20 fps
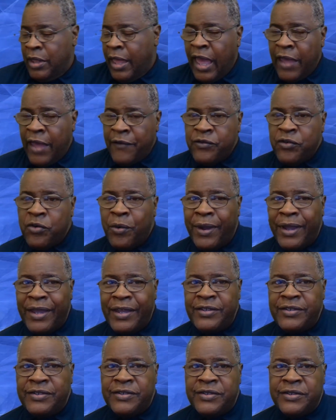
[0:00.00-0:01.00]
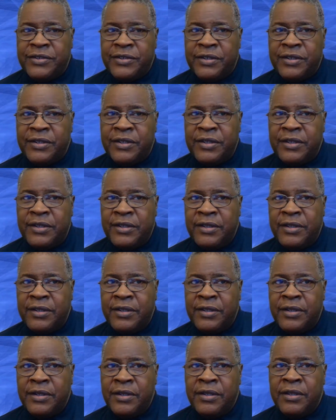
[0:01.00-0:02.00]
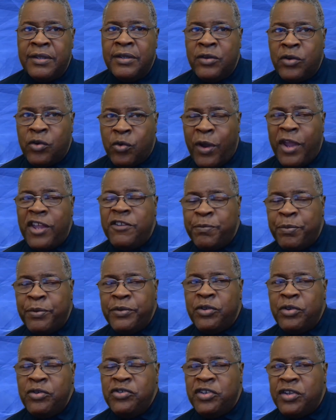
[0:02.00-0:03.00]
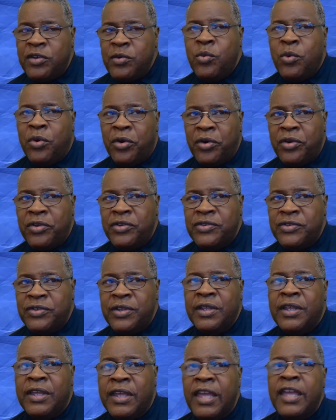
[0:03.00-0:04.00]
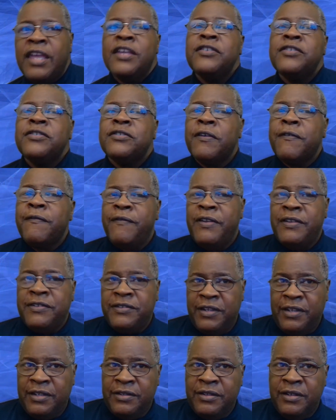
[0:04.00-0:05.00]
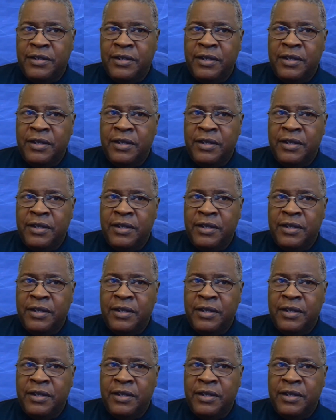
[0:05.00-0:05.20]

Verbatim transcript: have grace, grace producing works is to visit